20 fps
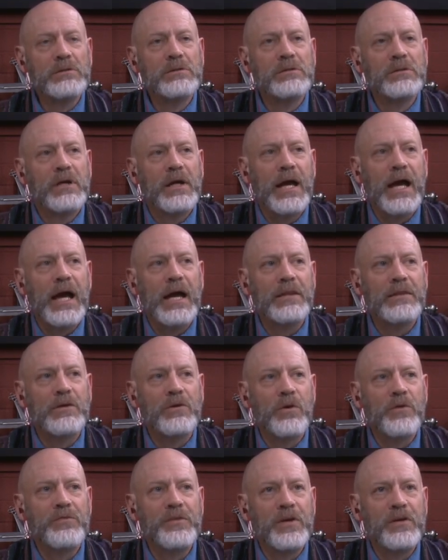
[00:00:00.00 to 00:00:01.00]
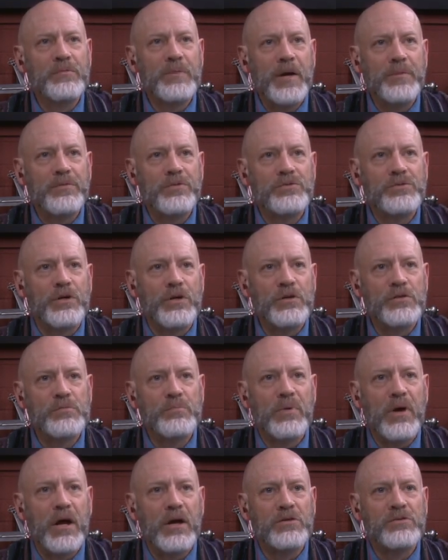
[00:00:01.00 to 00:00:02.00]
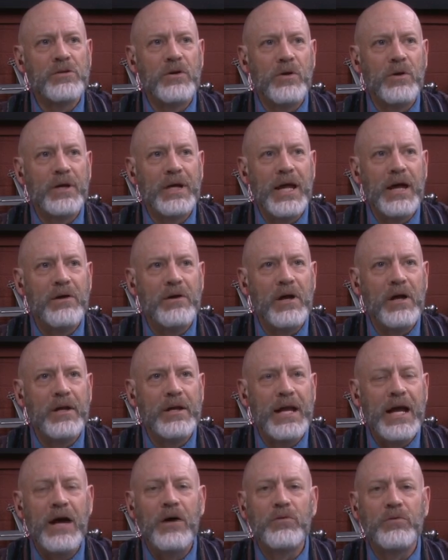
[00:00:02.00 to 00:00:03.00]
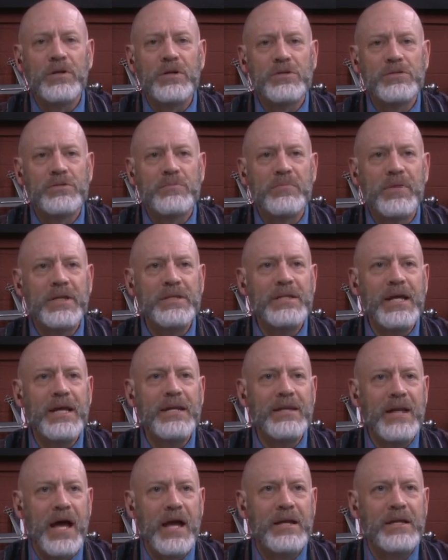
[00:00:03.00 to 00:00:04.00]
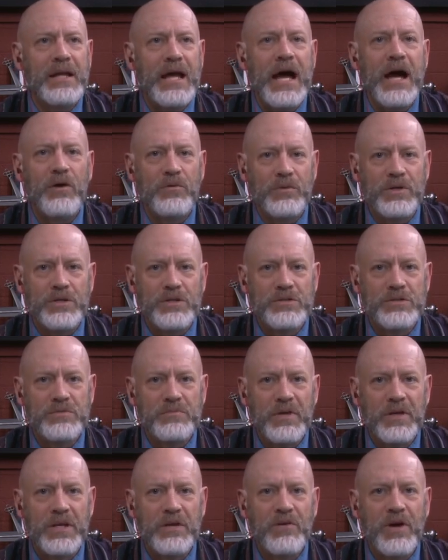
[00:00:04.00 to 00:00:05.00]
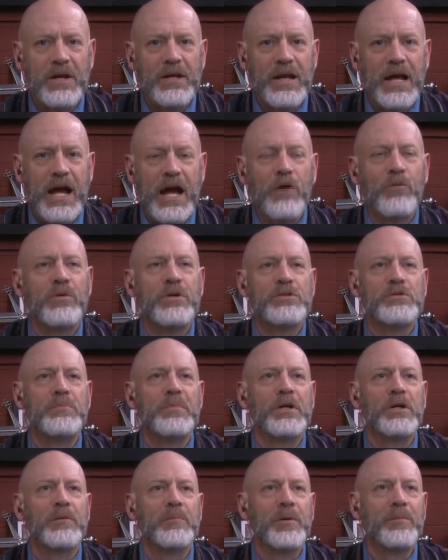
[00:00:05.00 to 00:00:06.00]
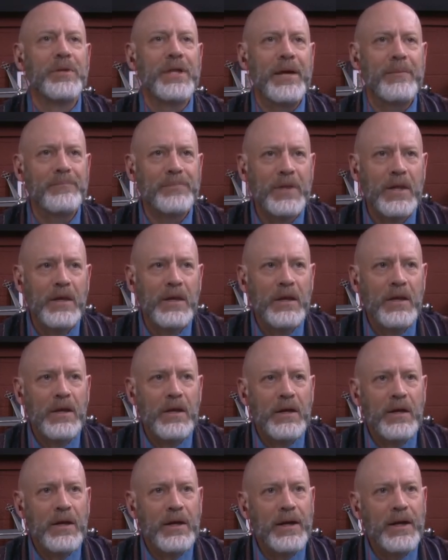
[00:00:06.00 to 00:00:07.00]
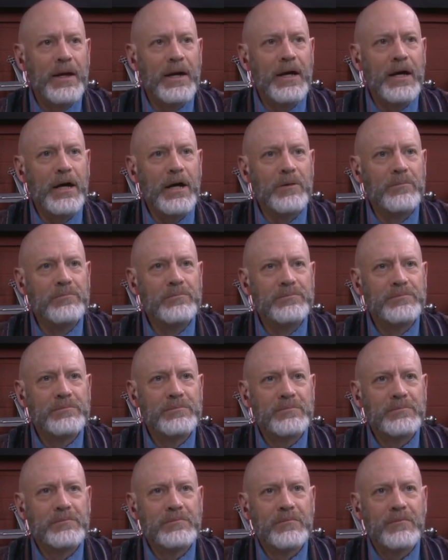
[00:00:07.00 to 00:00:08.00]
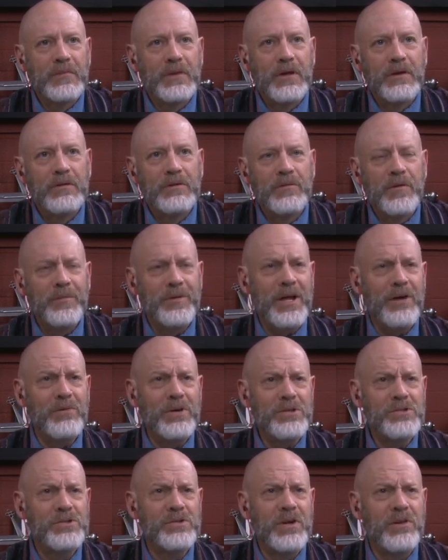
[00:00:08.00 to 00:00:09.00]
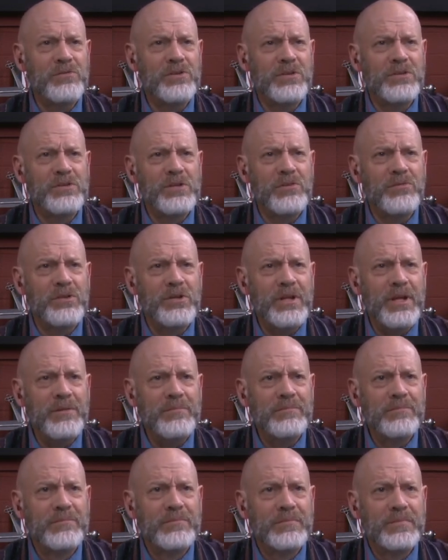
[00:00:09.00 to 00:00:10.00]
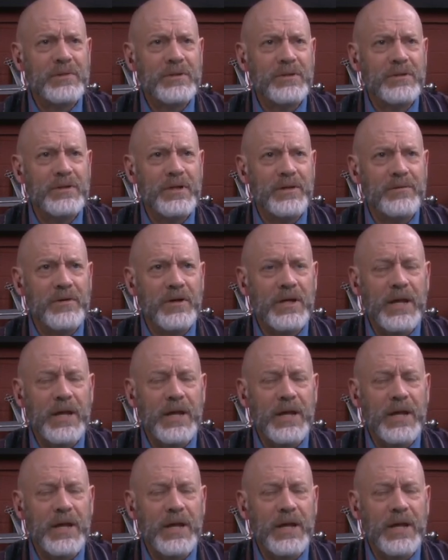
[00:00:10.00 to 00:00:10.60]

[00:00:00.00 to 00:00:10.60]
at the North Phoenix Baptist Church prior to going out on outreach, Monday night outreach meal. Remember that? You remember that, Rich? Did you ever do that? You did. Okay.